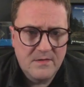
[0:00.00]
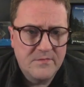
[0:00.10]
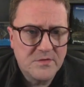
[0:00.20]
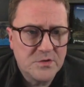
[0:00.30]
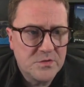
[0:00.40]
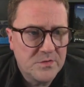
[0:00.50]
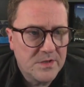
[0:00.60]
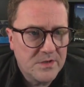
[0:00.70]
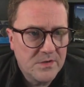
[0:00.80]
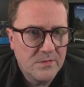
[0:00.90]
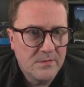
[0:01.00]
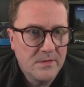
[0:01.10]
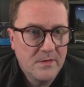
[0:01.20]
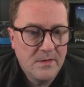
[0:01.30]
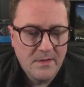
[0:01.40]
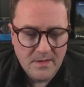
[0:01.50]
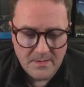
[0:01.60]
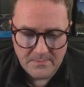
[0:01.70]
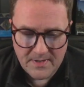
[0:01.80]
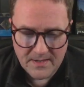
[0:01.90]
Visual Studio Code
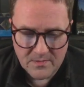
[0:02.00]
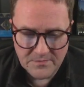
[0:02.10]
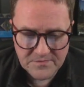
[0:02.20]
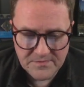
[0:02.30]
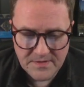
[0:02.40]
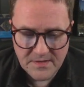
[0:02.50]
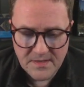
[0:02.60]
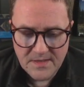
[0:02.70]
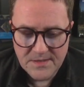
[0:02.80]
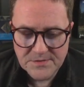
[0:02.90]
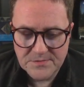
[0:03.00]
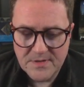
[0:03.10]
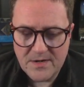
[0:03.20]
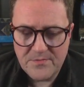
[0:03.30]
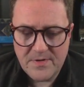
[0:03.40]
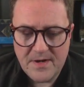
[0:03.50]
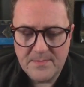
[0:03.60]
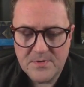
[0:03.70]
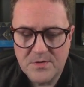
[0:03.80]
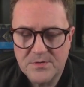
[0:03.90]
back on screen. So now I'm
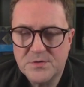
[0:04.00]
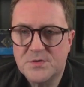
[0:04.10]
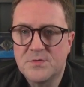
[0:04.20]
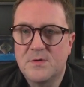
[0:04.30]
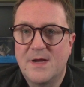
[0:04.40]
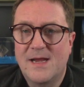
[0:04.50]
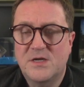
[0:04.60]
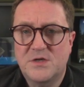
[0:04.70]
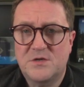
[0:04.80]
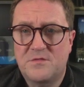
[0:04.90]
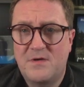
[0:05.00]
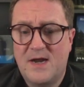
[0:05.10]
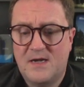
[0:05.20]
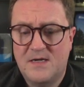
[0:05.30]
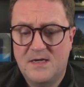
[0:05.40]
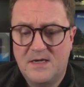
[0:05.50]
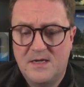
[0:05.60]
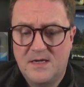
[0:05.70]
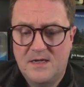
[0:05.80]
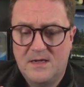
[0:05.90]
going to extract
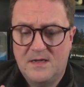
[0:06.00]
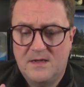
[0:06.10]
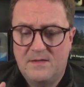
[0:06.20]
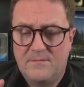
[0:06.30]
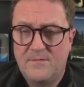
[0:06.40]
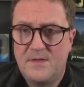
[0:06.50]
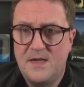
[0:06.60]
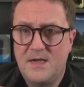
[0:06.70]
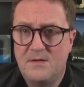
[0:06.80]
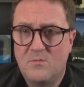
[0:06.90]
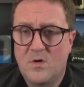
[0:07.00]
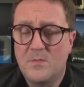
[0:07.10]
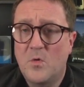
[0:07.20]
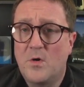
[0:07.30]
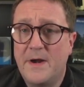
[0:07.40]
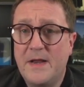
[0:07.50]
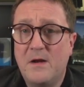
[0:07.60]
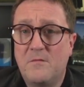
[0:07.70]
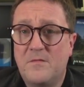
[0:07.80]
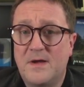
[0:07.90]
the one or more AL
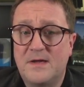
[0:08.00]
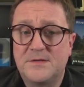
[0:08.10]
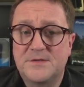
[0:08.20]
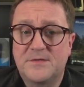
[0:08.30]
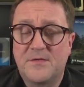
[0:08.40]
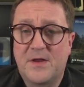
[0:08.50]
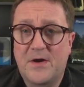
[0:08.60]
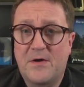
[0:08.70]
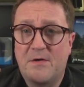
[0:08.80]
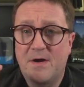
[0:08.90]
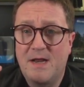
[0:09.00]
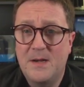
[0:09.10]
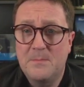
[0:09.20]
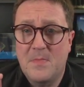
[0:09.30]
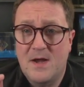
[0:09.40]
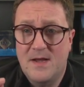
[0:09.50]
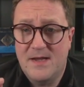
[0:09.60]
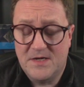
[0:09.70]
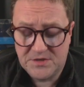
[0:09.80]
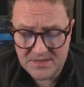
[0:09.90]
files that are in my
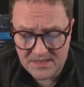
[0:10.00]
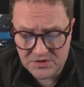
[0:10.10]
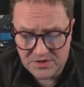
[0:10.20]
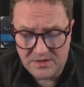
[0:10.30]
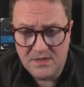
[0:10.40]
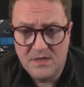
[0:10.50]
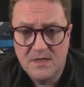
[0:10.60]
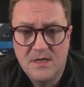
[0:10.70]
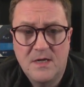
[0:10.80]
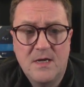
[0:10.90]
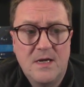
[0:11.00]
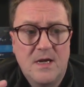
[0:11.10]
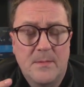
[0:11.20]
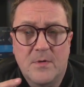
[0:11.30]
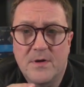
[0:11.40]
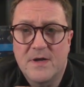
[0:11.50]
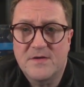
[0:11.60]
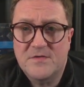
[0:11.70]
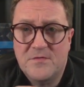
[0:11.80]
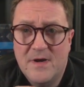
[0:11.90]
extension. I'm going to
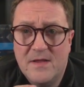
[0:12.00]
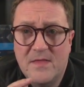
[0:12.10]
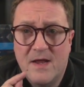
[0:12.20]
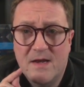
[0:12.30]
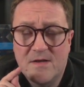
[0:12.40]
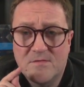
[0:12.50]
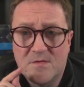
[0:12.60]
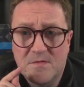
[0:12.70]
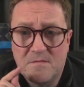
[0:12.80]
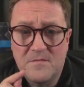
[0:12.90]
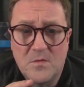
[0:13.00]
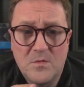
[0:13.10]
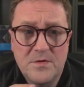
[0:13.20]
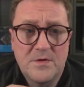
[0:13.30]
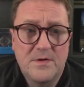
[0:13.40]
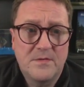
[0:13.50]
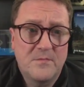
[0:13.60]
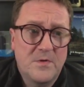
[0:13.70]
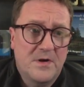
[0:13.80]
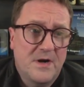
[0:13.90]
extract that into the folder
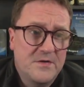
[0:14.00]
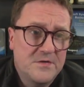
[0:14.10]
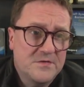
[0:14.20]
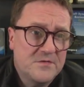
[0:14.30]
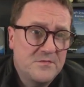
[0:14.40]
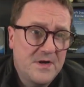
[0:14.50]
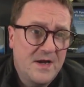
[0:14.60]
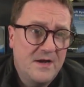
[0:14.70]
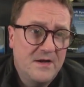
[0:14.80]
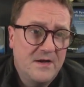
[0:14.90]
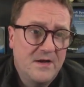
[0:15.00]
where I just created